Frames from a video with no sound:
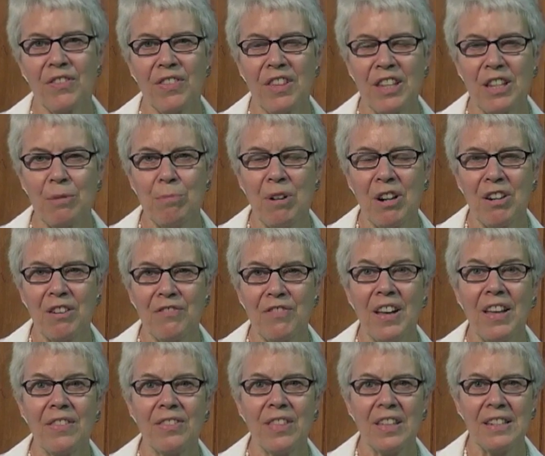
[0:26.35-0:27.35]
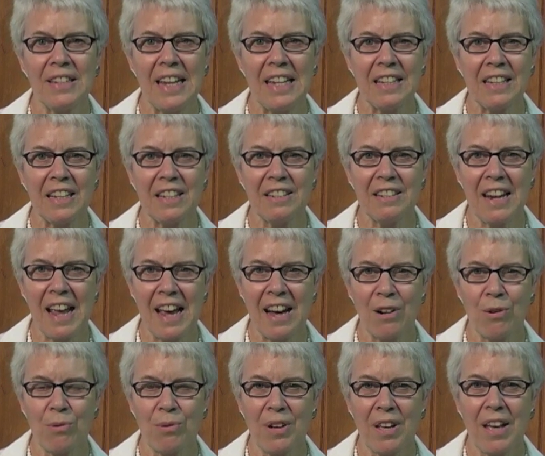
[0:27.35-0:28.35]
theme of the naked
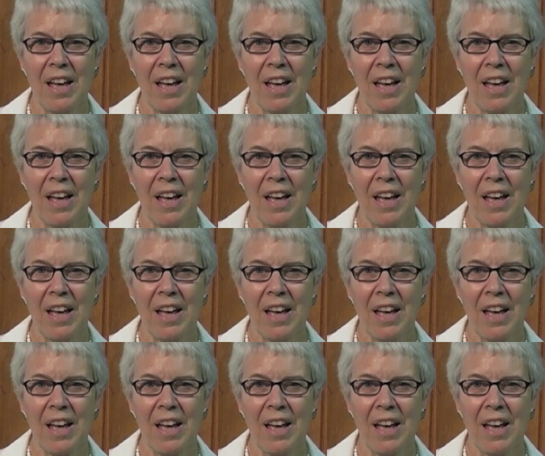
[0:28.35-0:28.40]
now,